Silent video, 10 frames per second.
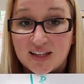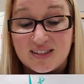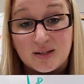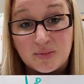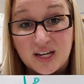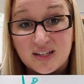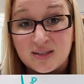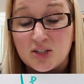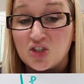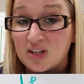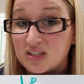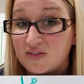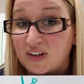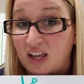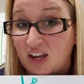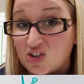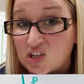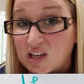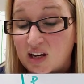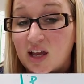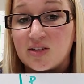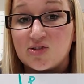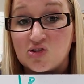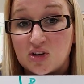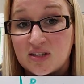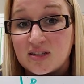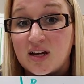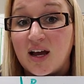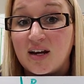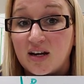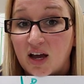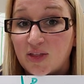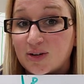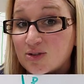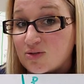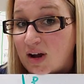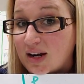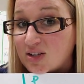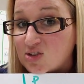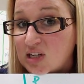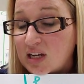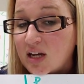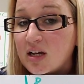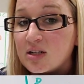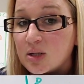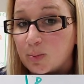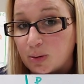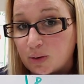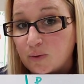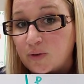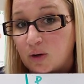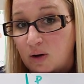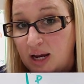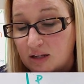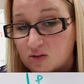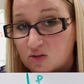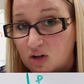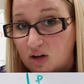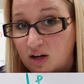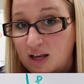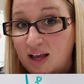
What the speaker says: Sometimes a justification is just another strategy to prove your answer.